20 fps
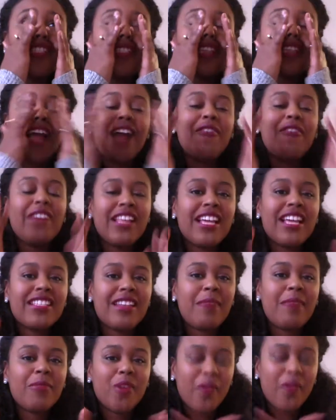I realize
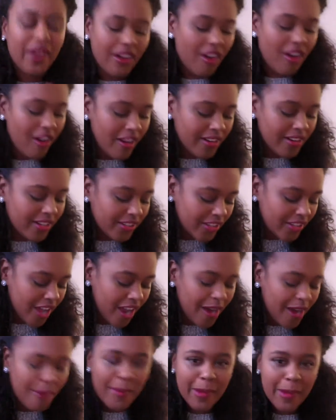I'm going on a
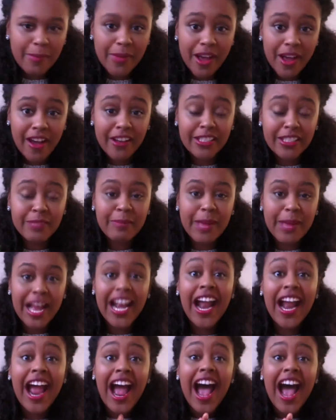lot about pugs, but
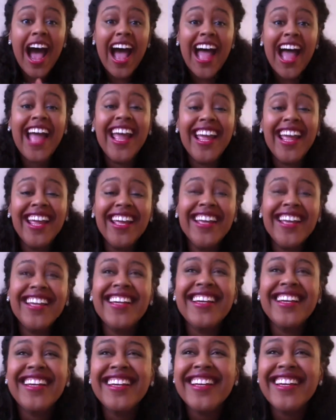I
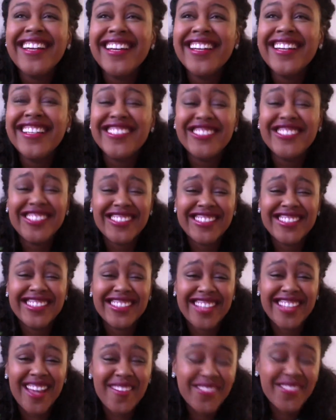just
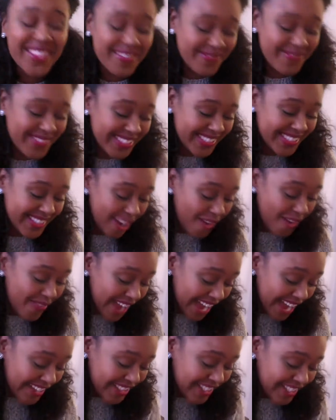love them so
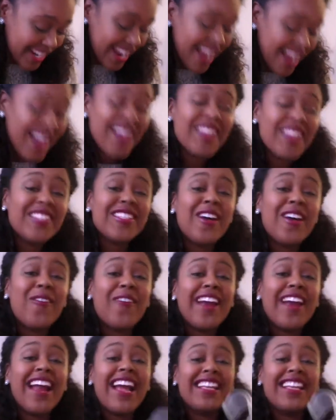much. So
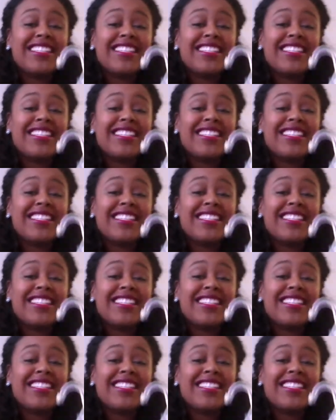when I